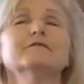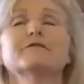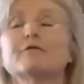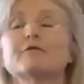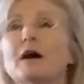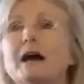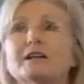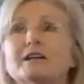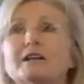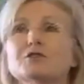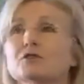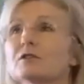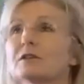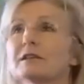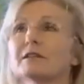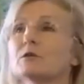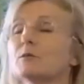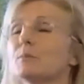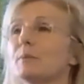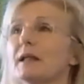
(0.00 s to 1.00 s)
fragile
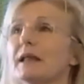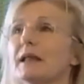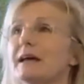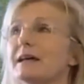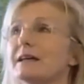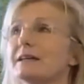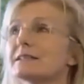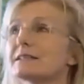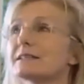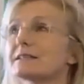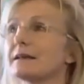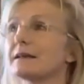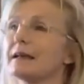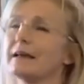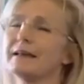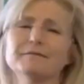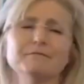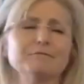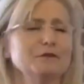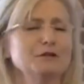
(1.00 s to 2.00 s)
little place.
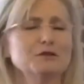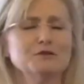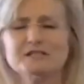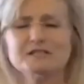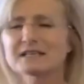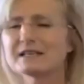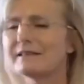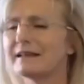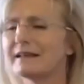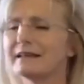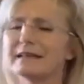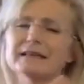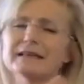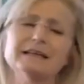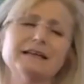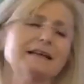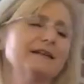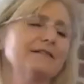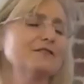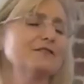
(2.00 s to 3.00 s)
And you see that
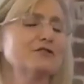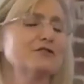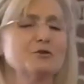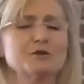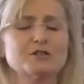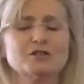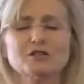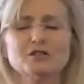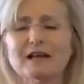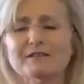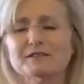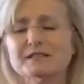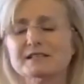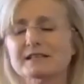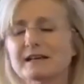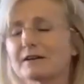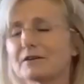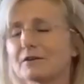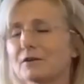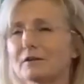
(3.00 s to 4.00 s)
again in the Jewish life
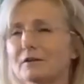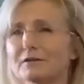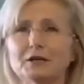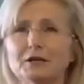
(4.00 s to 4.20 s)
cycle,